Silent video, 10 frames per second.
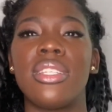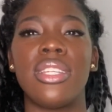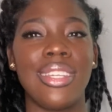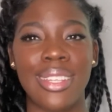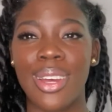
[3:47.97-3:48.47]

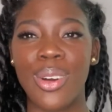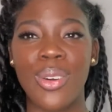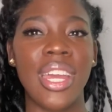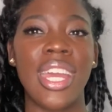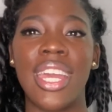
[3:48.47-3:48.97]

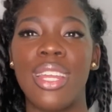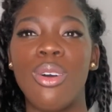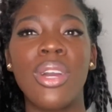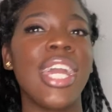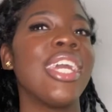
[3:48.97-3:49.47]
and
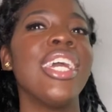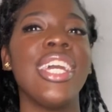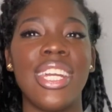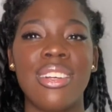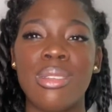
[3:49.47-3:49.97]
okay,
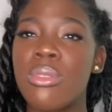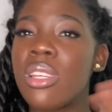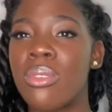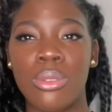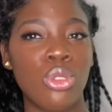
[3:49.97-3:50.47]
here's some
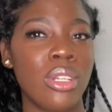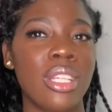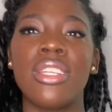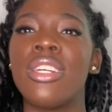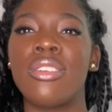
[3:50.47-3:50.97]
tips and tricks,
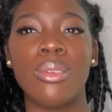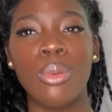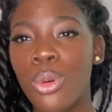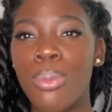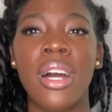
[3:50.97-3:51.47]
and here's some
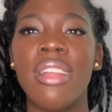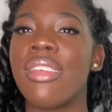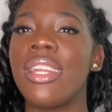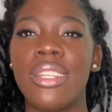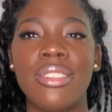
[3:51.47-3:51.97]
coupons
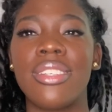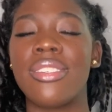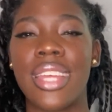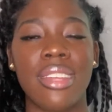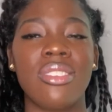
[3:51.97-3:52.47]
at
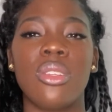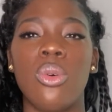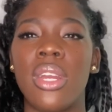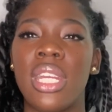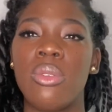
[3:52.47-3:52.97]
that store.
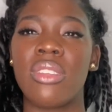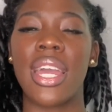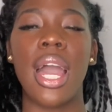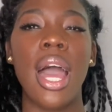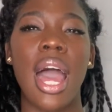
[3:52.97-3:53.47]
And it was like,
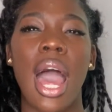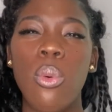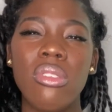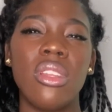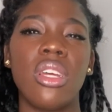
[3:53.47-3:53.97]
I
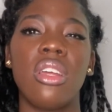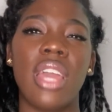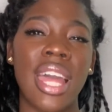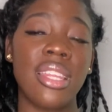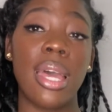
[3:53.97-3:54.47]
was looking
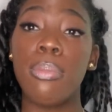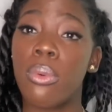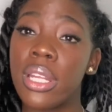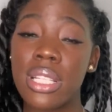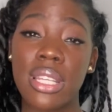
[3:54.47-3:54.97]
at that
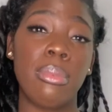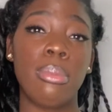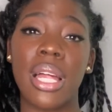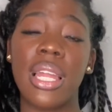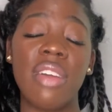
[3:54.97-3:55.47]
point in time in
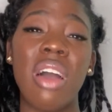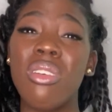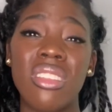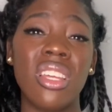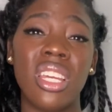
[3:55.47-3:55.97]
my life, I
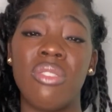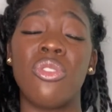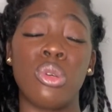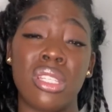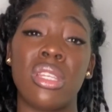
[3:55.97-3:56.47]
was looking
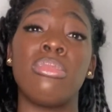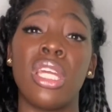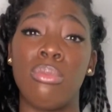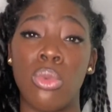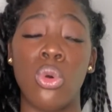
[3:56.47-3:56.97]
for something
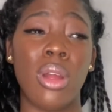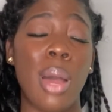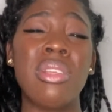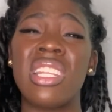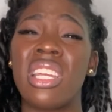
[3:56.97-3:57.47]
more. I
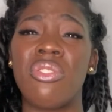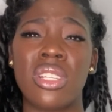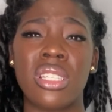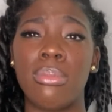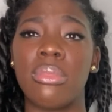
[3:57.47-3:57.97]
was looking for
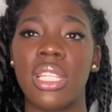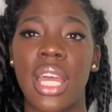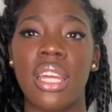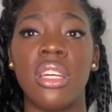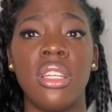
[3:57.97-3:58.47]
something
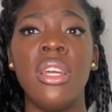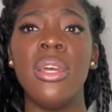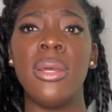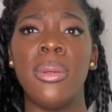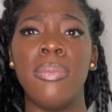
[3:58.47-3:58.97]
that
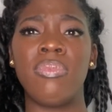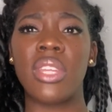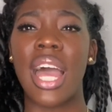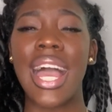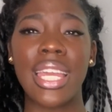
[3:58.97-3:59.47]

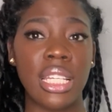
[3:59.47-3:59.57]
I can